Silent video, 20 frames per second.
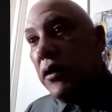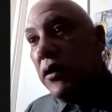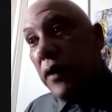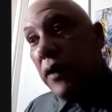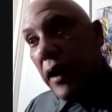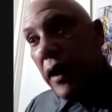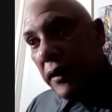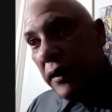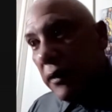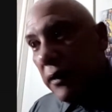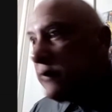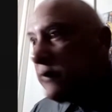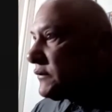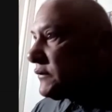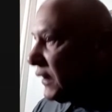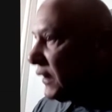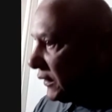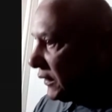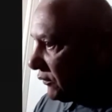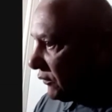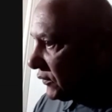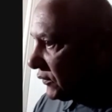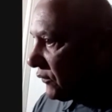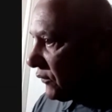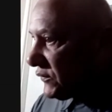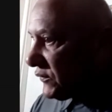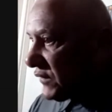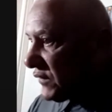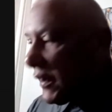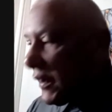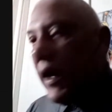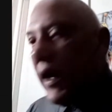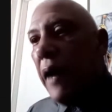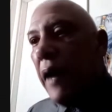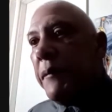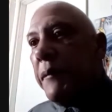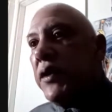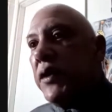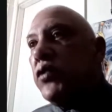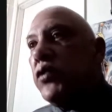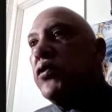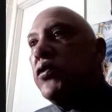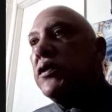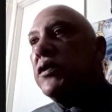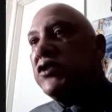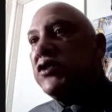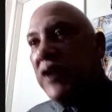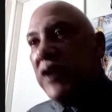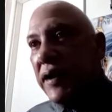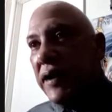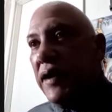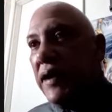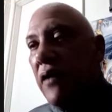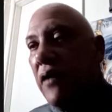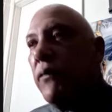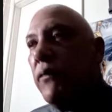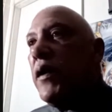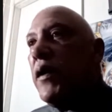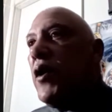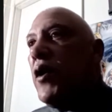And check out Golden State. I mean, you can check it out.